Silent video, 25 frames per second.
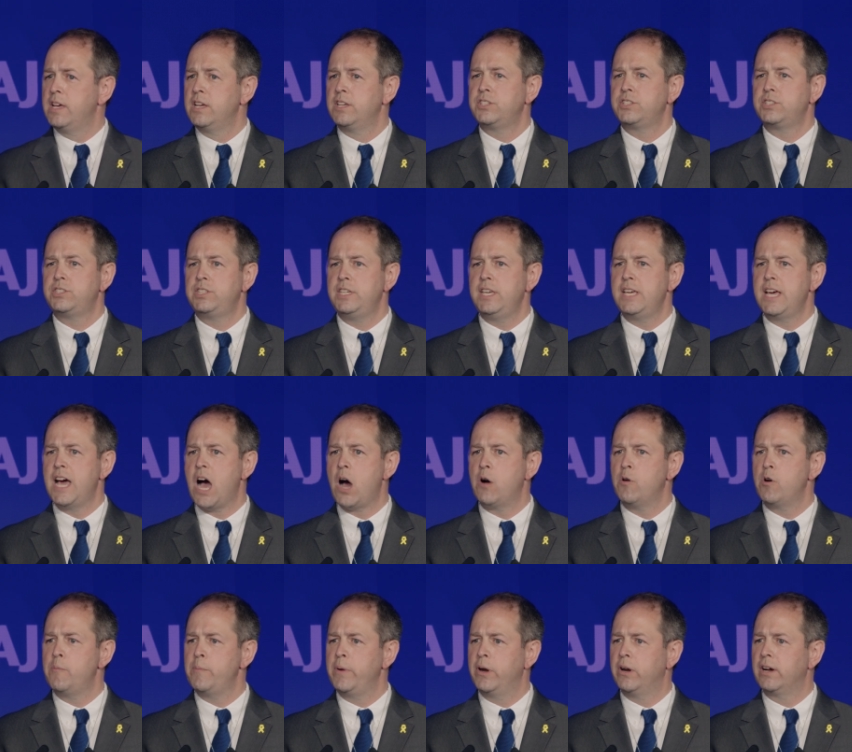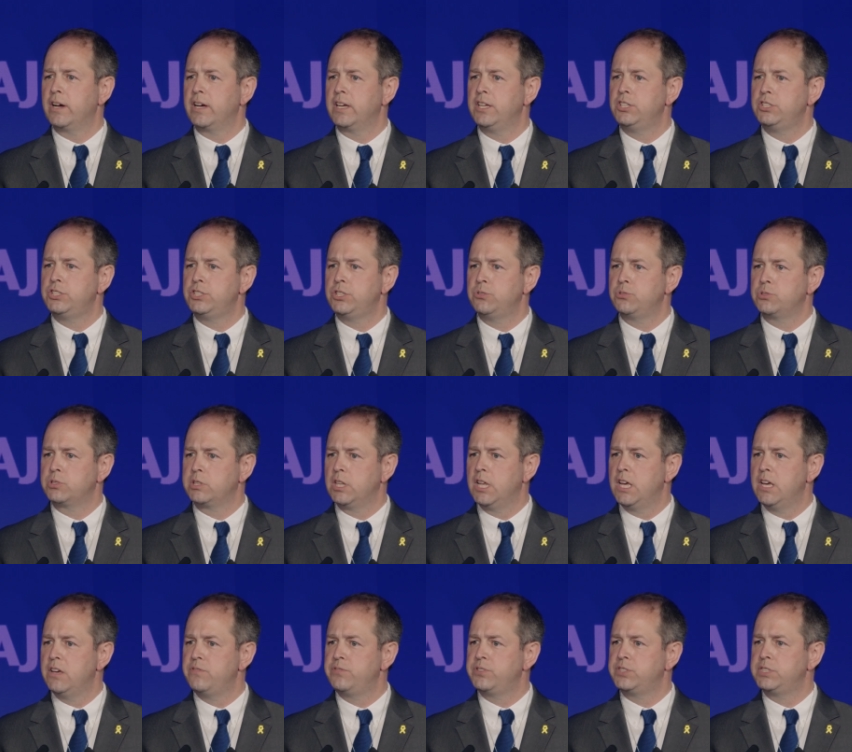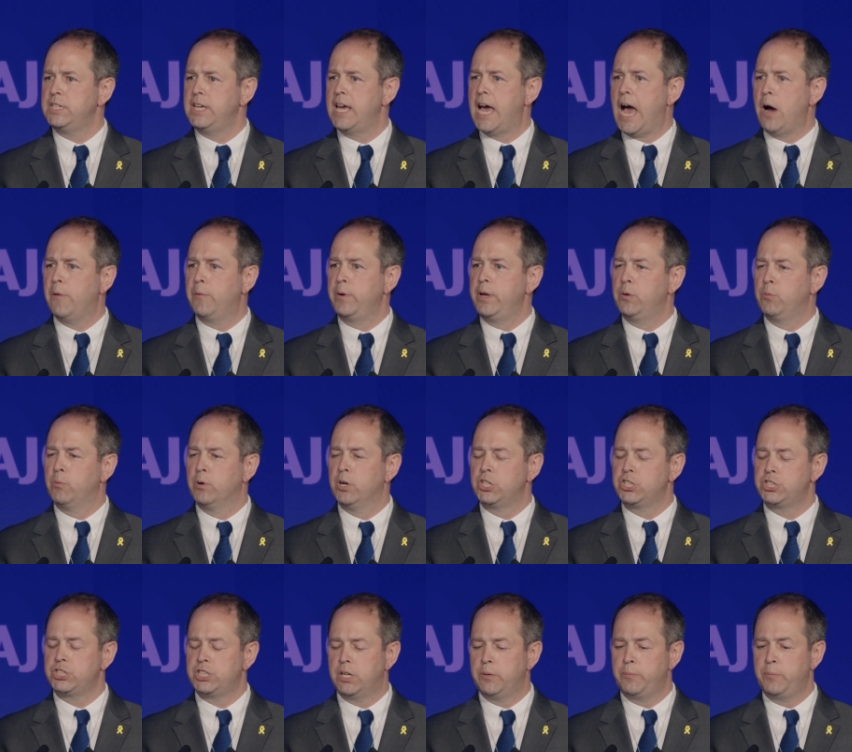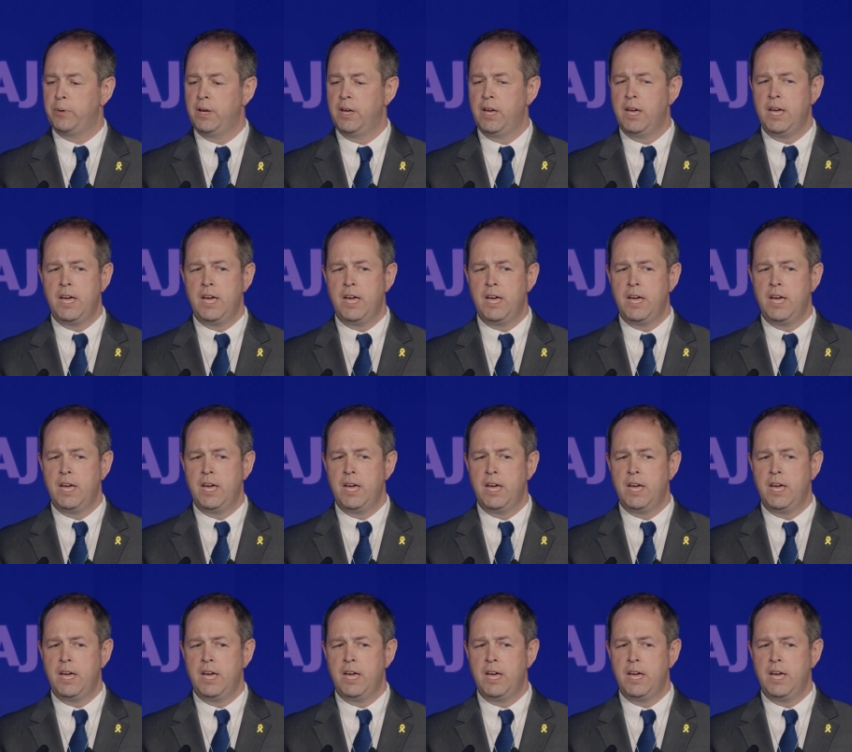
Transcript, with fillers: see how American Jews live, see how we worship,